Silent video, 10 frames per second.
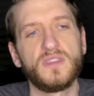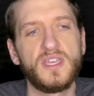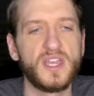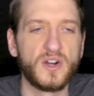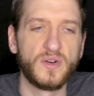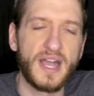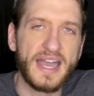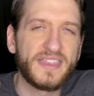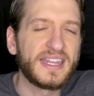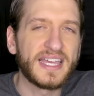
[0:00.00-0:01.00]
You know,
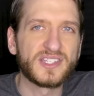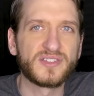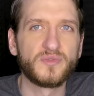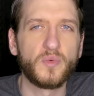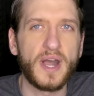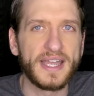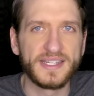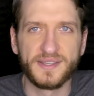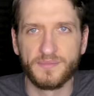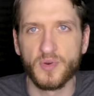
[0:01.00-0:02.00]
I think that's why
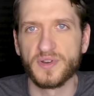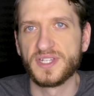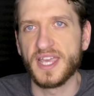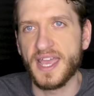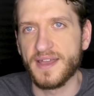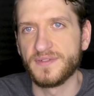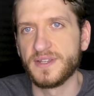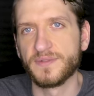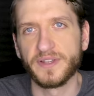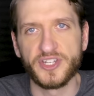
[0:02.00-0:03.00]
it's important to have
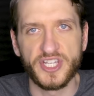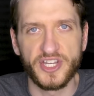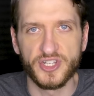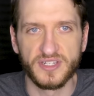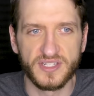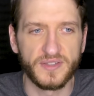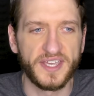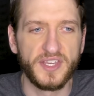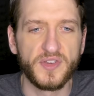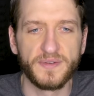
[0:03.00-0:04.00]
differentiation so
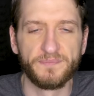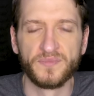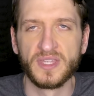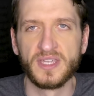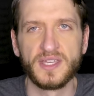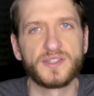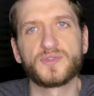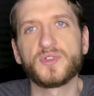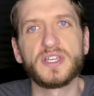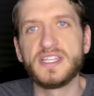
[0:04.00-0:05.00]
that you can. It's
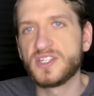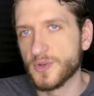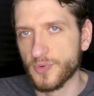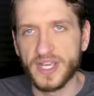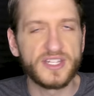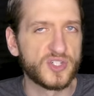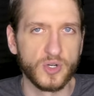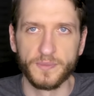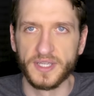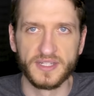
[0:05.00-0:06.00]
for easier
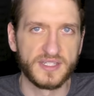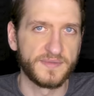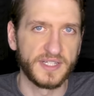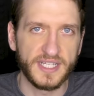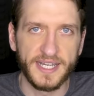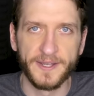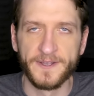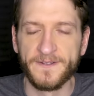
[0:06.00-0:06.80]
brainstorming and stuff like that.